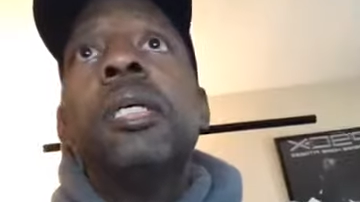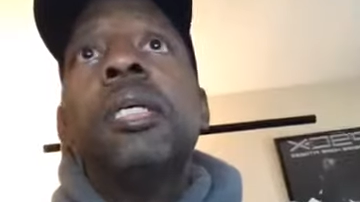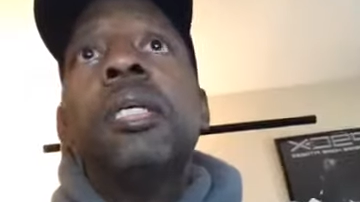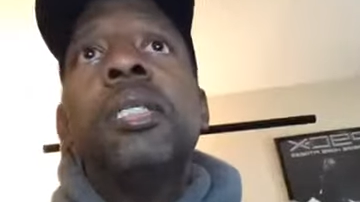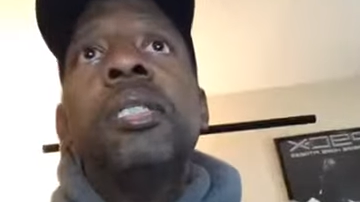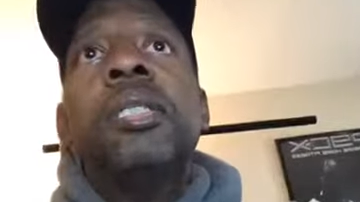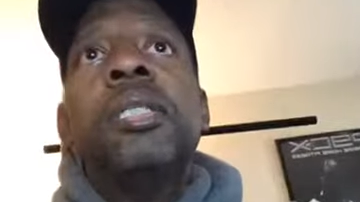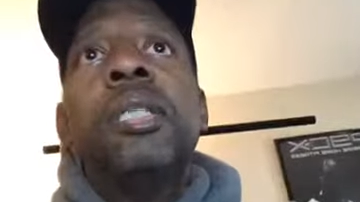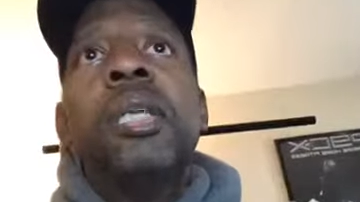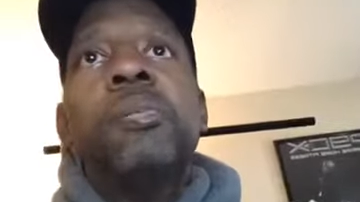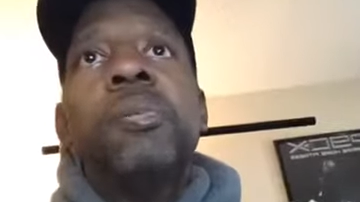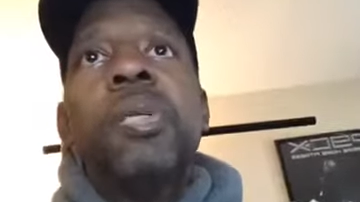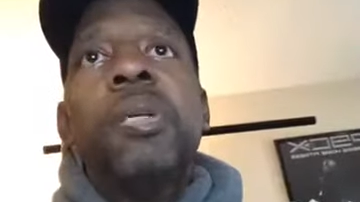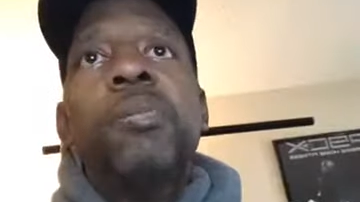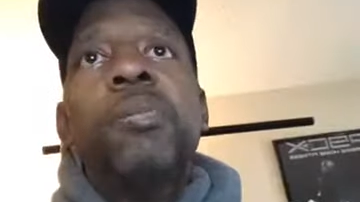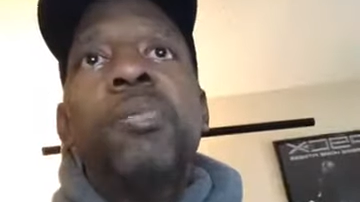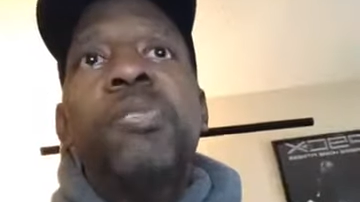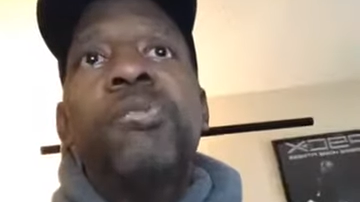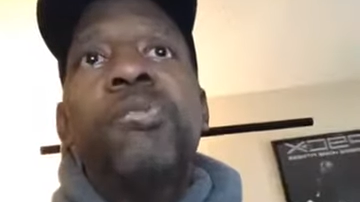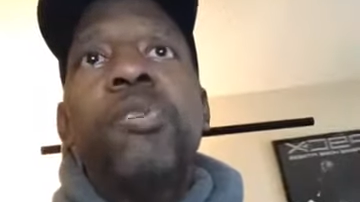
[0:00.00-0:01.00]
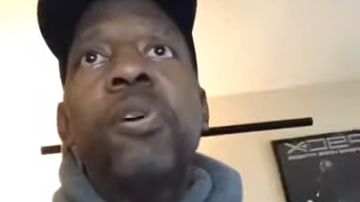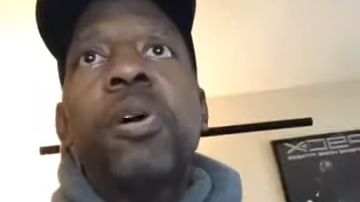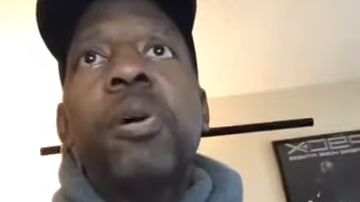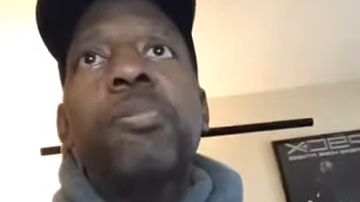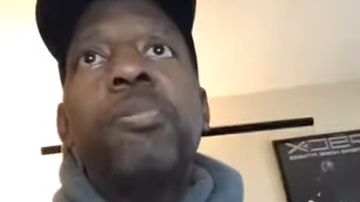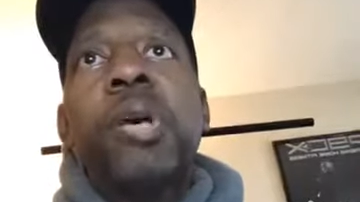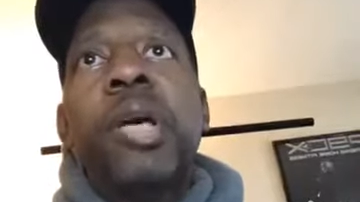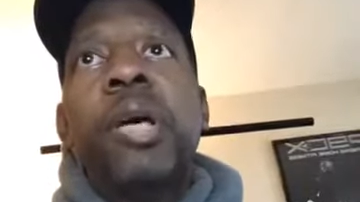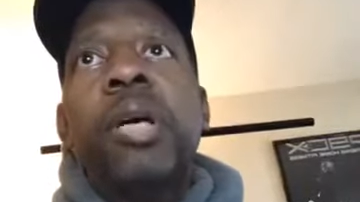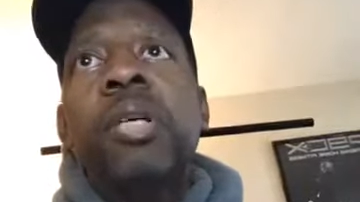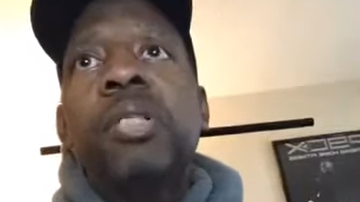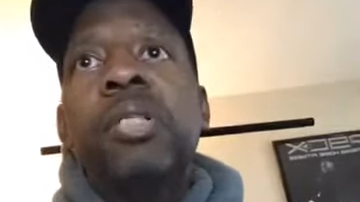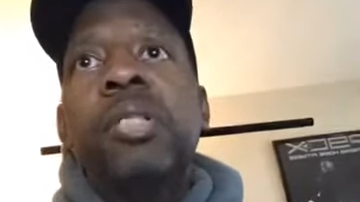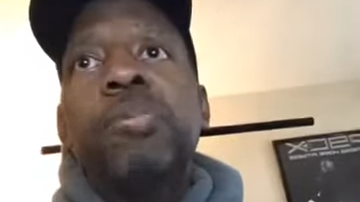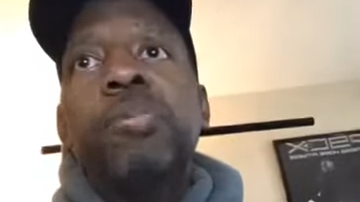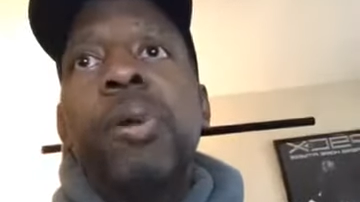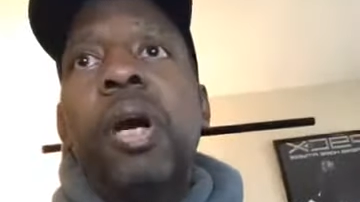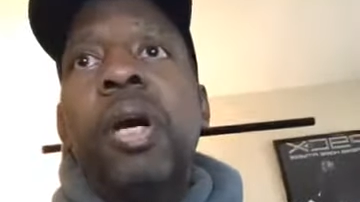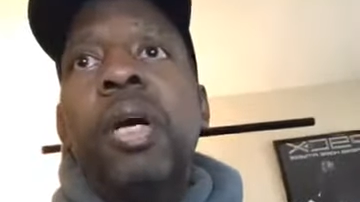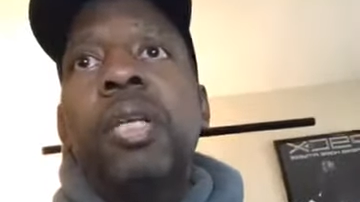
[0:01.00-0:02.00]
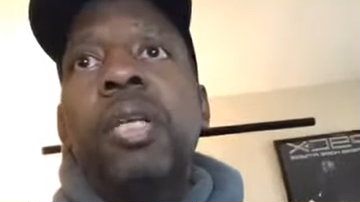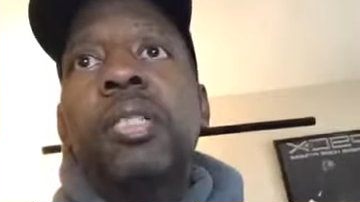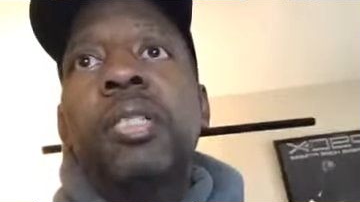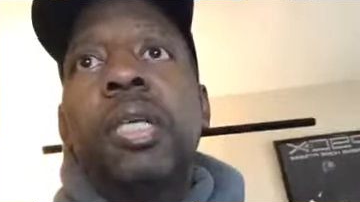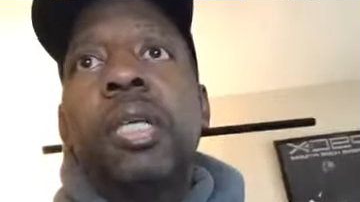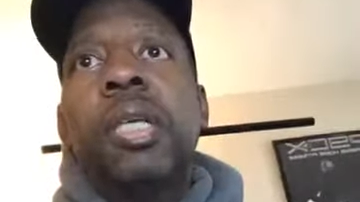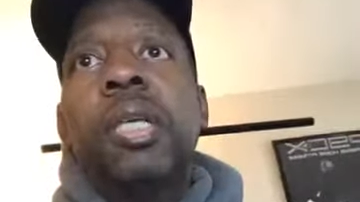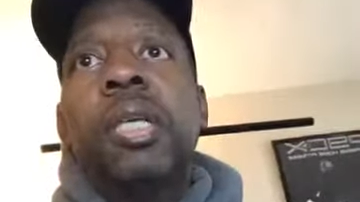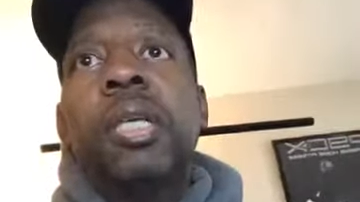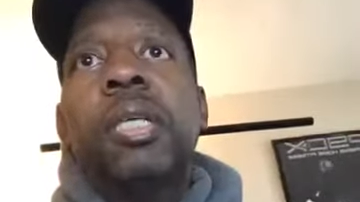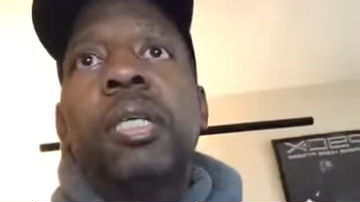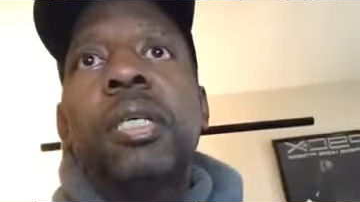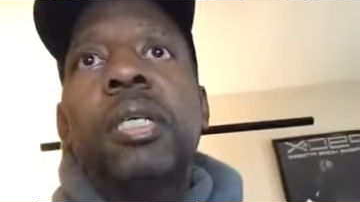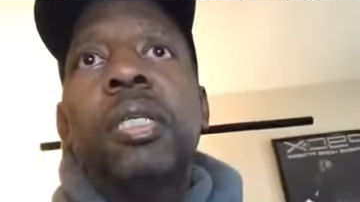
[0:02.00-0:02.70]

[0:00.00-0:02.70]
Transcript: symptoms for Bell's palsy